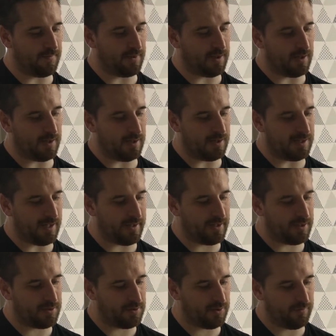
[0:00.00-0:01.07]
the
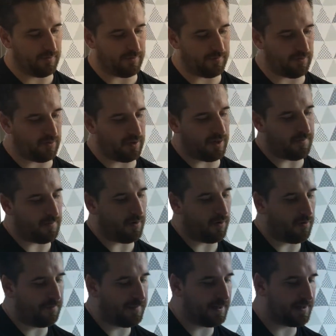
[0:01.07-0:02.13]
leather with
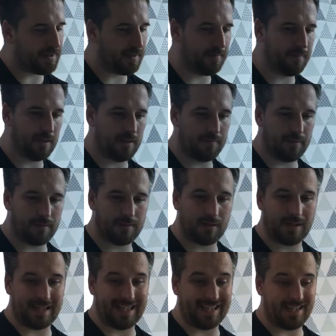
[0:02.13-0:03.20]
all-purpose
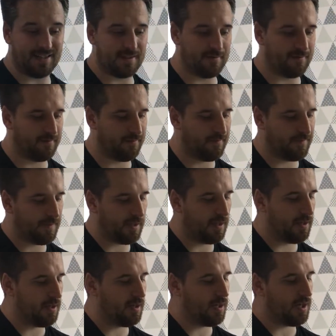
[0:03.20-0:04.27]
adhesive,
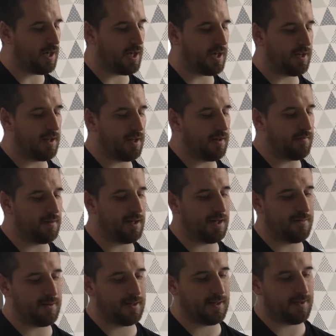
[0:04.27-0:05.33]
and I am
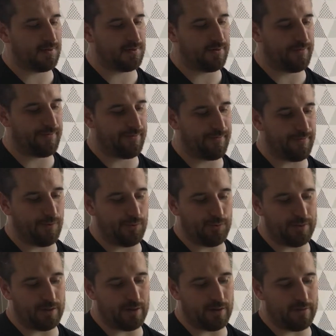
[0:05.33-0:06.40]
now beginning to
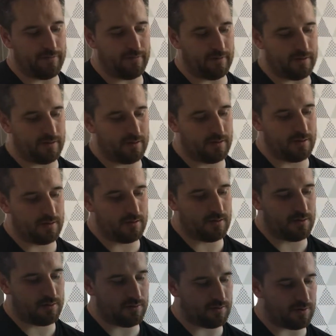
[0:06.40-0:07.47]
fold it over.
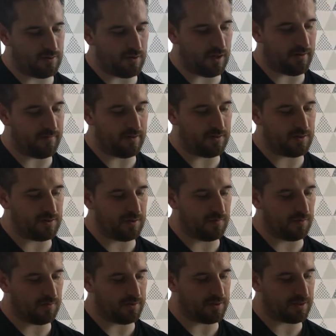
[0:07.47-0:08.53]
So I eventually
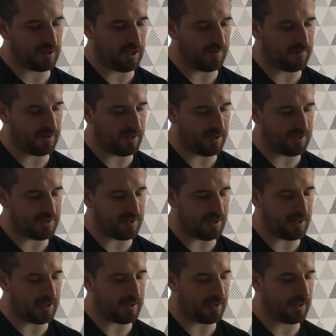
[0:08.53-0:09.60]
will just cover the
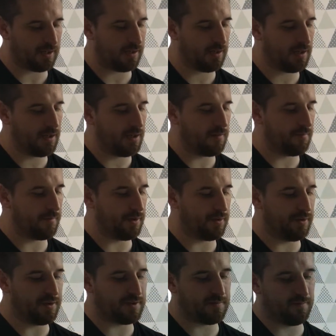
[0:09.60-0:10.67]
entire thing, but
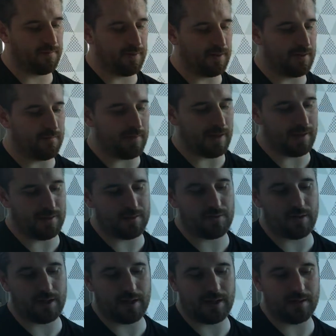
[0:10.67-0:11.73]
this will be the main
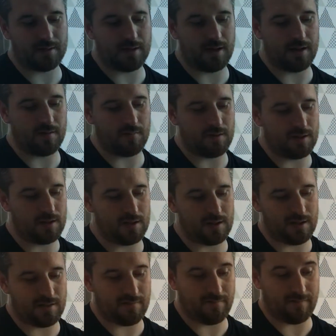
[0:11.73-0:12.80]
striking side, which is
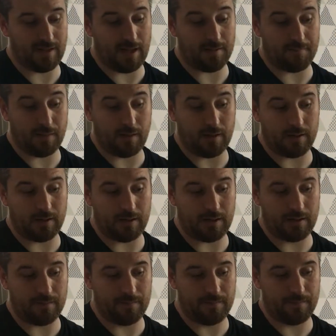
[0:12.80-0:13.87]
this flat part here.